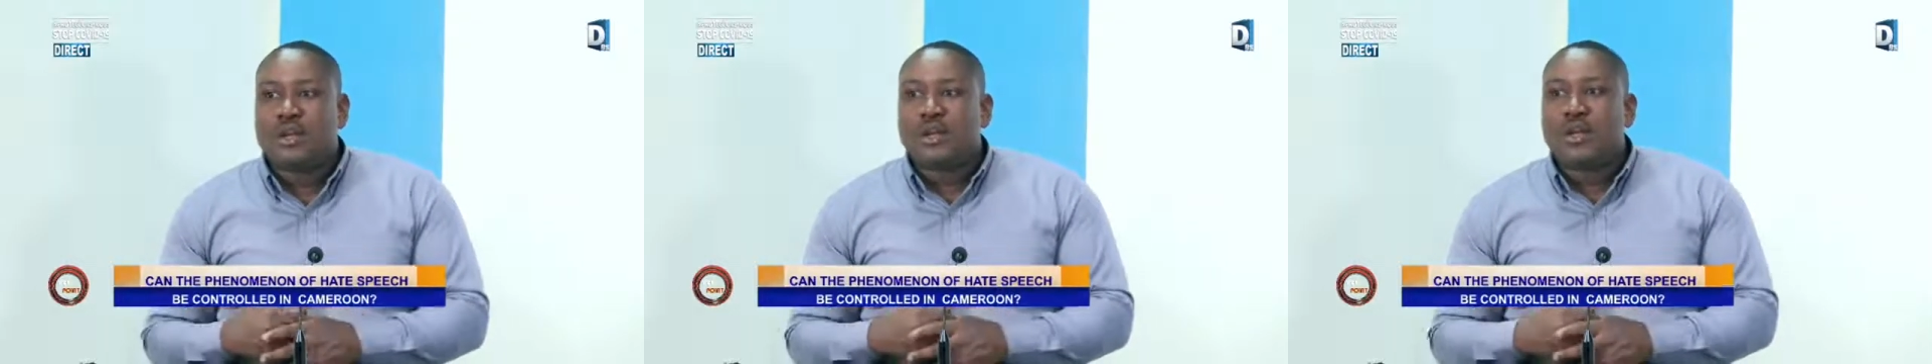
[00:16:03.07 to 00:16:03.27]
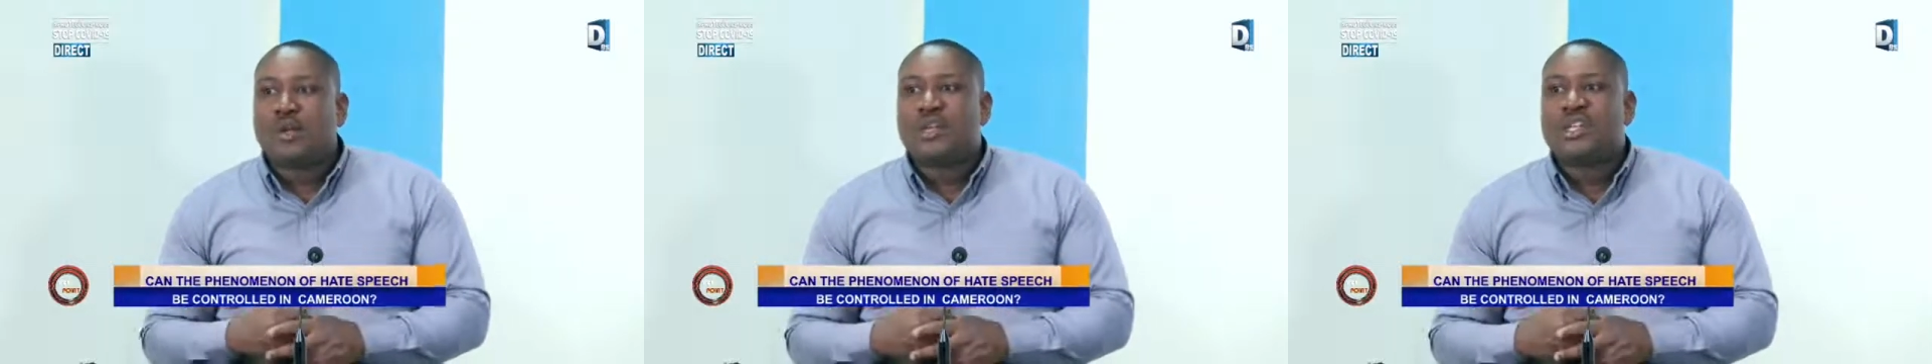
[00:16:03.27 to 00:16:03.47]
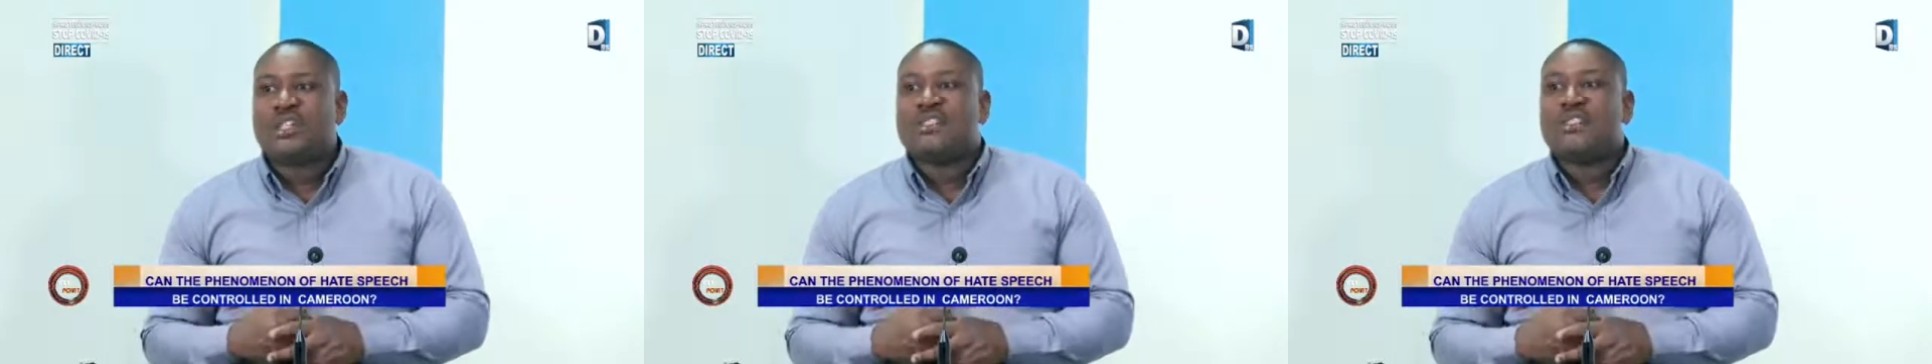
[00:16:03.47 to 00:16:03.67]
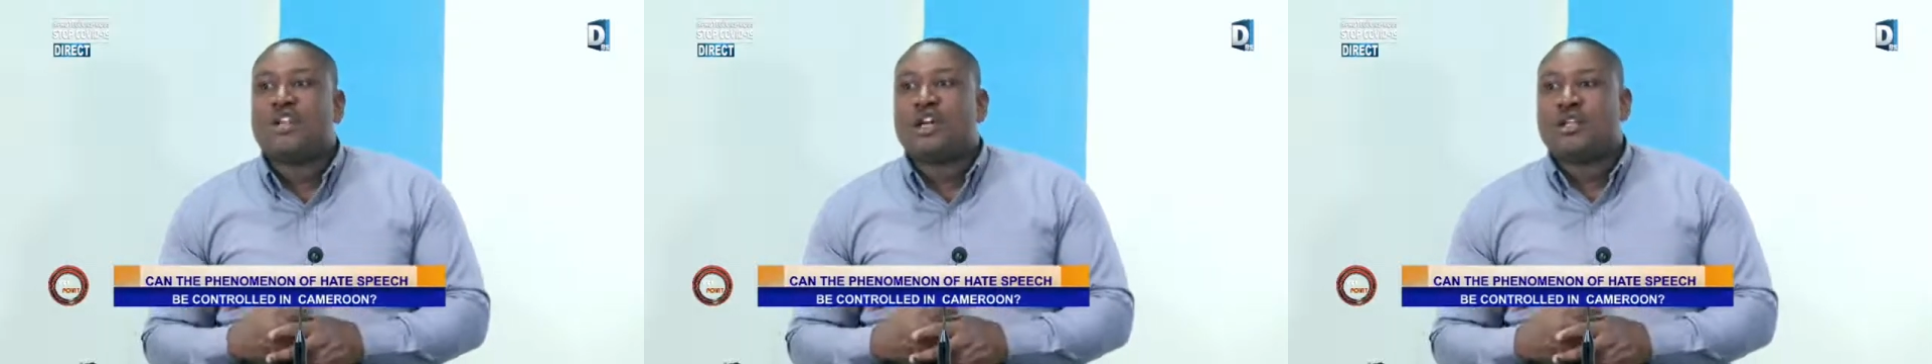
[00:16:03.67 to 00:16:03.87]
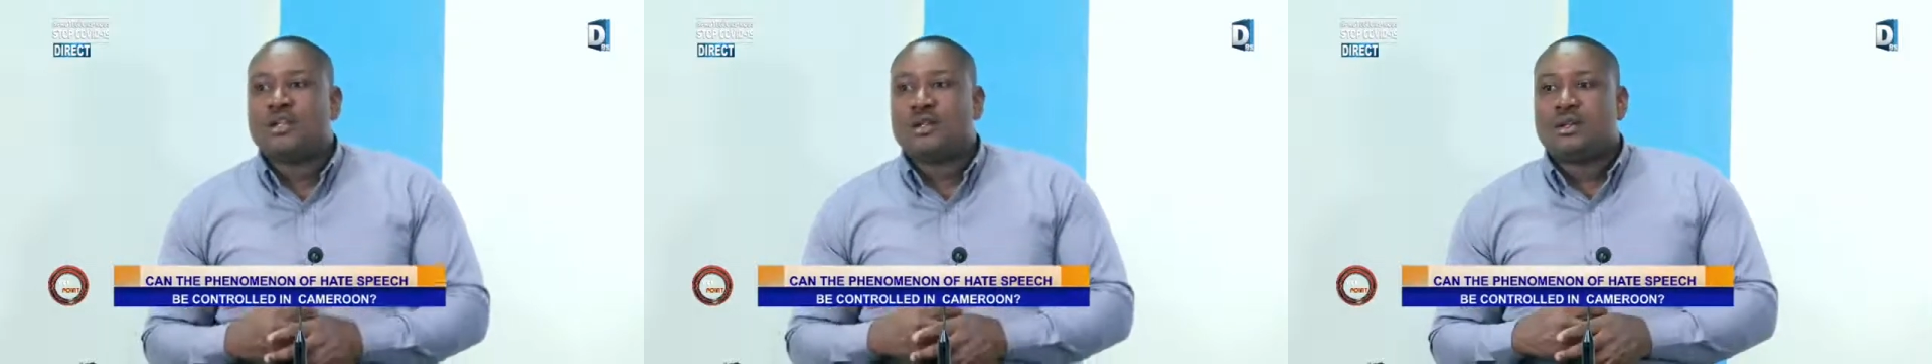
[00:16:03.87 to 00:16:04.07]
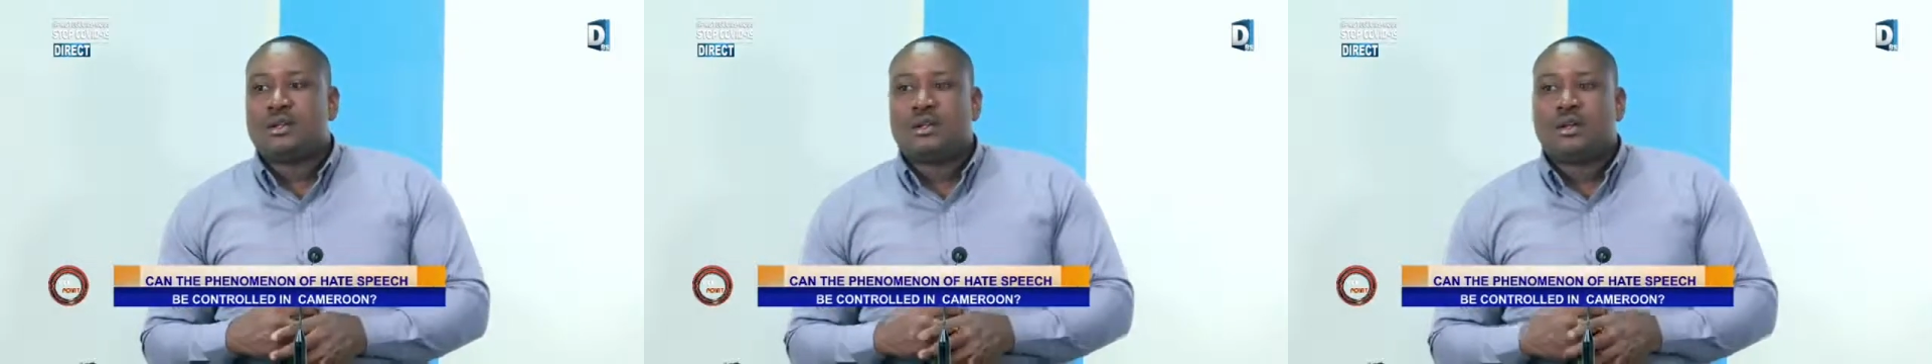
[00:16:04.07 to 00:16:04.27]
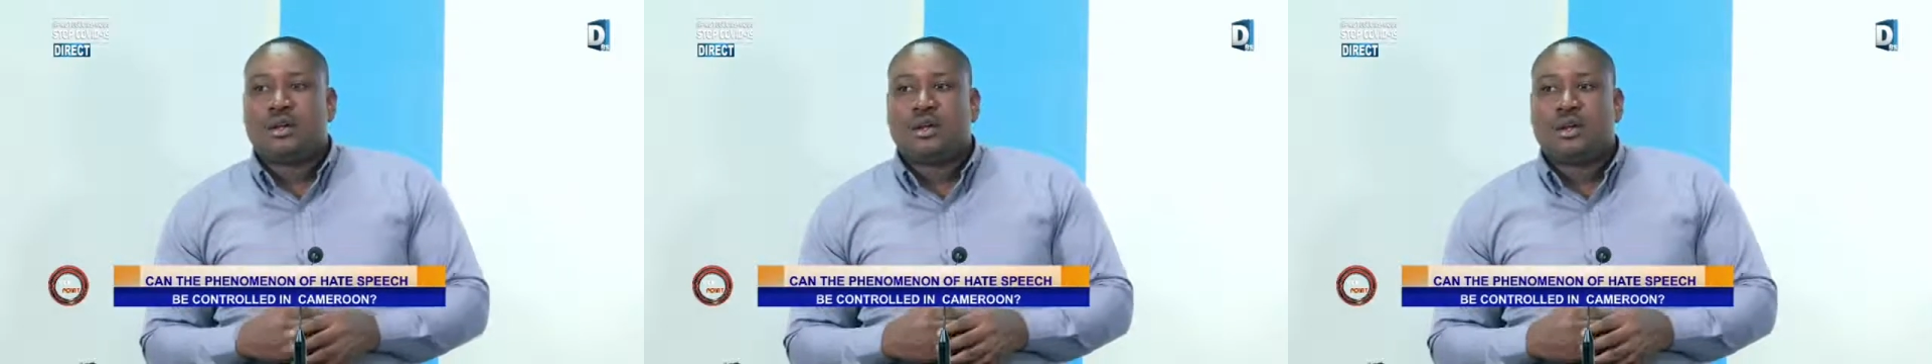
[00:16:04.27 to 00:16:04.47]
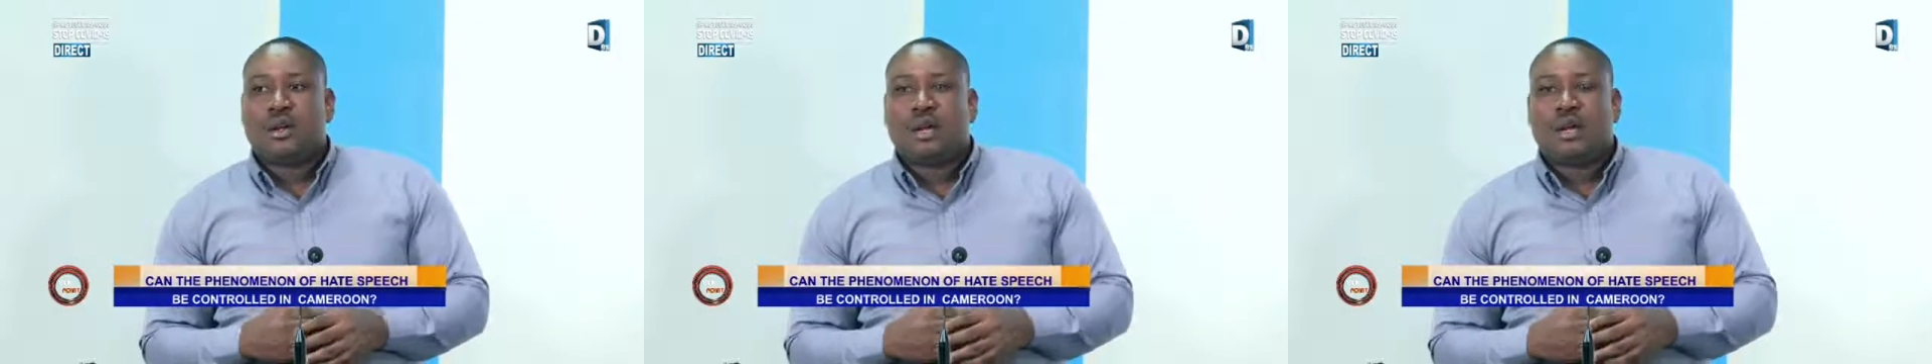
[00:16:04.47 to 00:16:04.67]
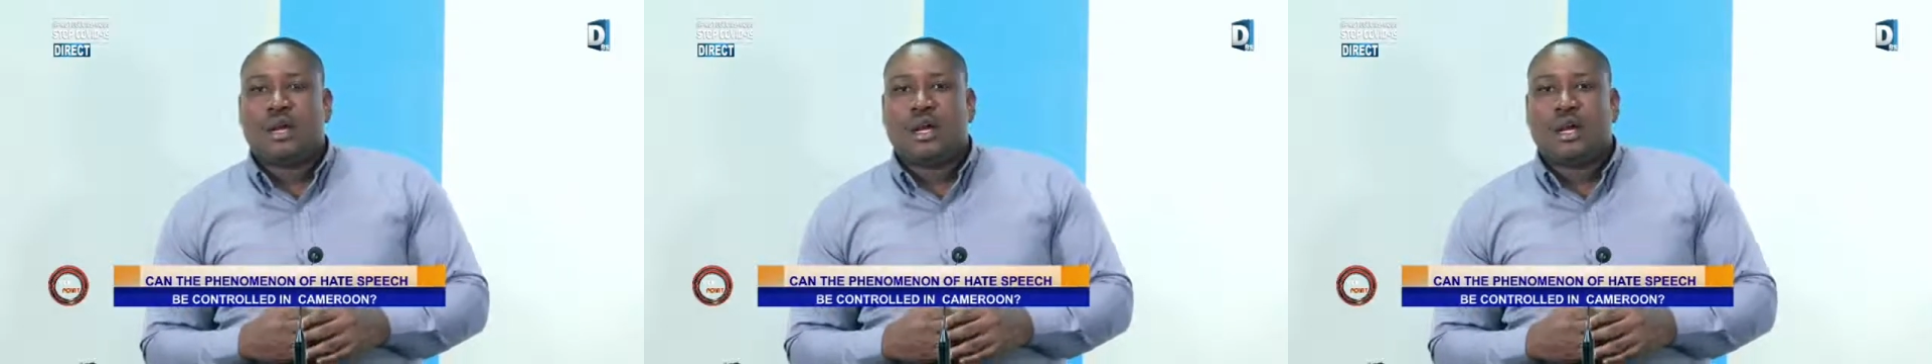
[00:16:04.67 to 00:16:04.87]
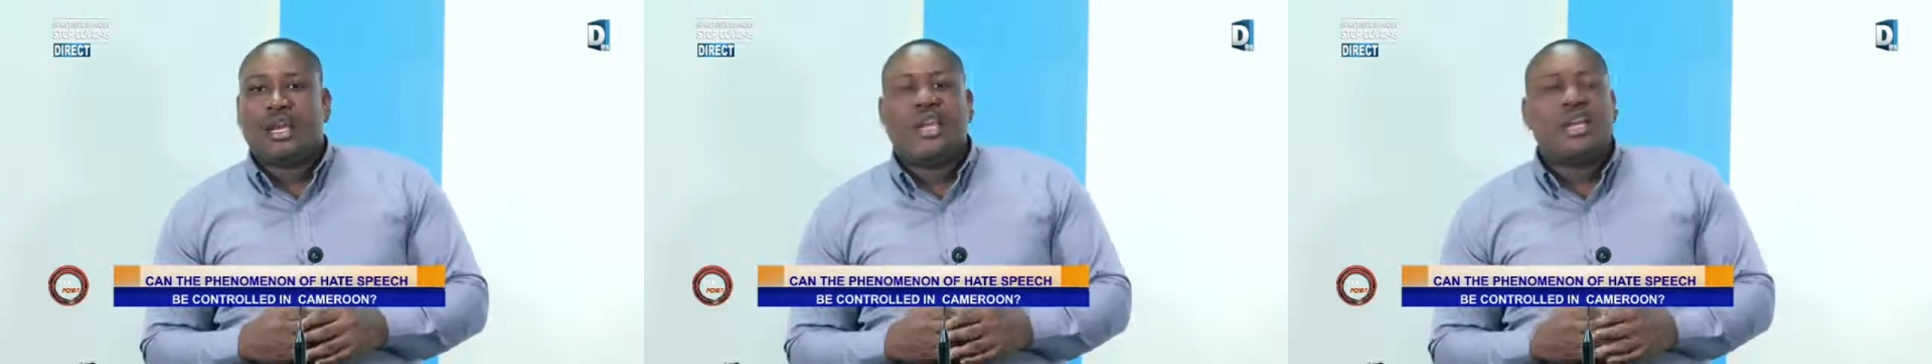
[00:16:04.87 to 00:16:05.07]
which is not
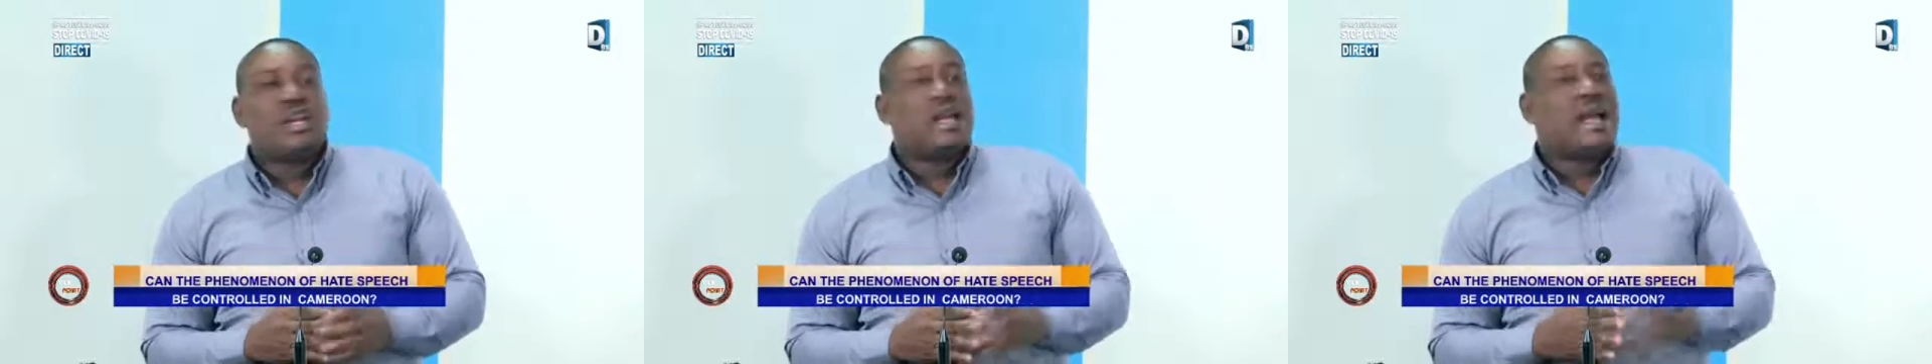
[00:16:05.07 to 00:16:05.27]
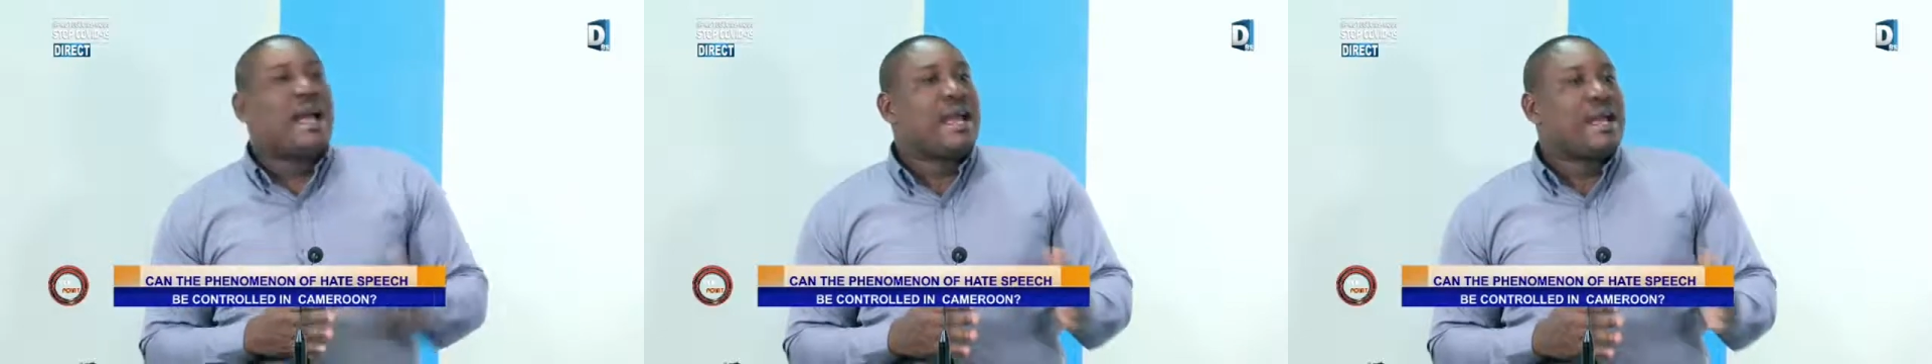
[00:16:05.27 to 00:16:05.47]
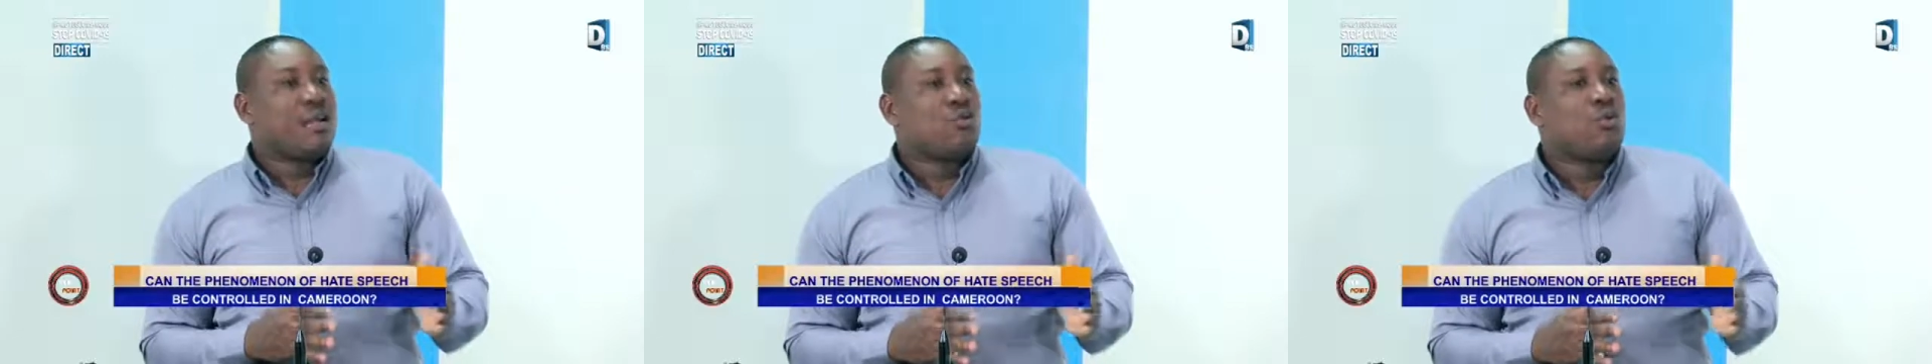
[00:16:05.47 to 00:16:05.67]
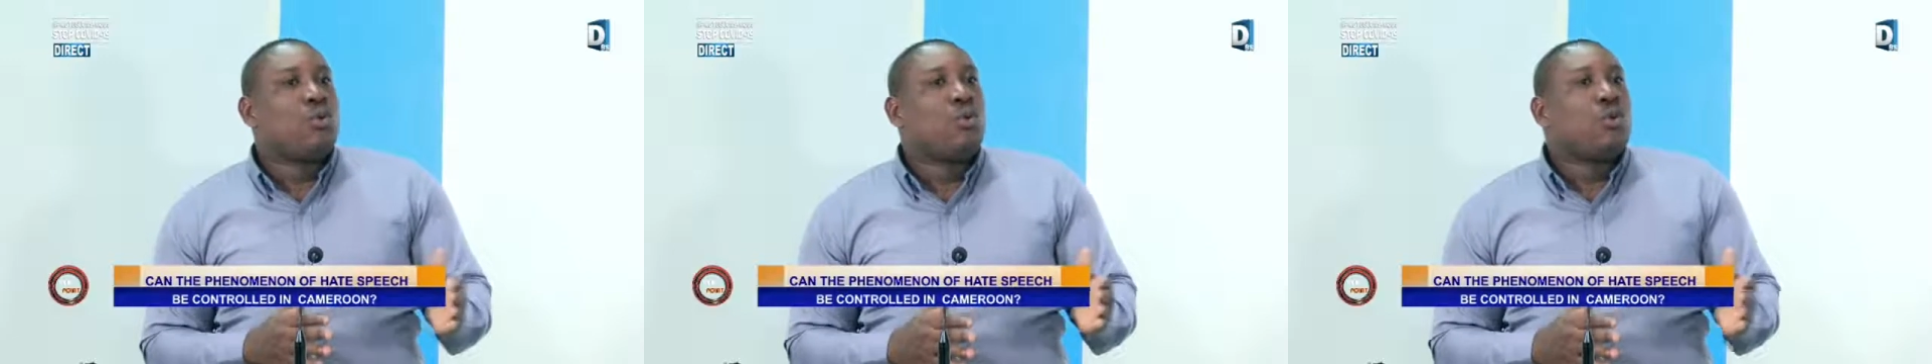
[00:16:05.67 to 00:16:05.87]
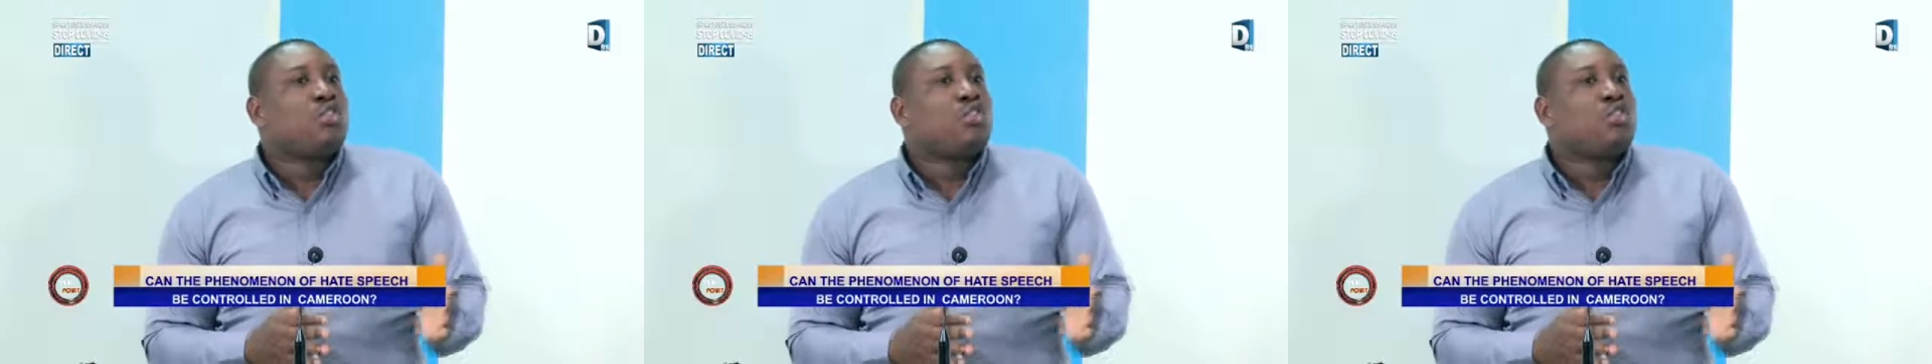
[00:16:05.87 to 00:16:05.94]
in line with what you